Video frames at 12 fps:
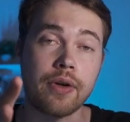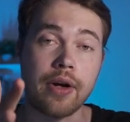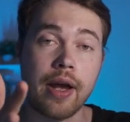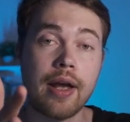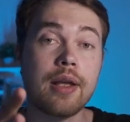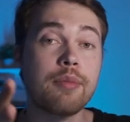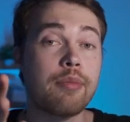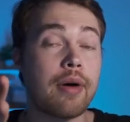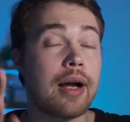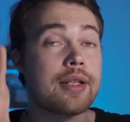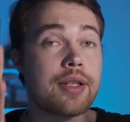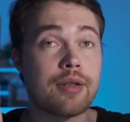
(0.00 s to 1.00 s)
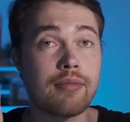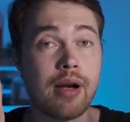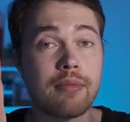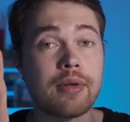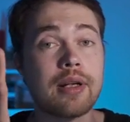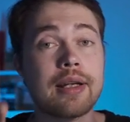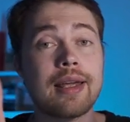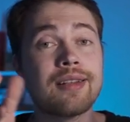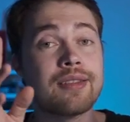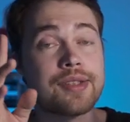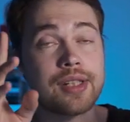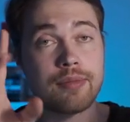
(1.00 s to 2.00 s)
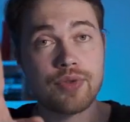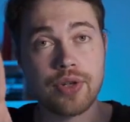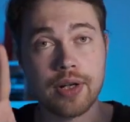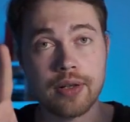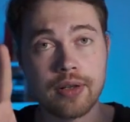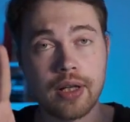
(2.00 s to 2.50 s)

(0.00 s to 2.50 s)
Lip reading: Okay, but remember again the same trick.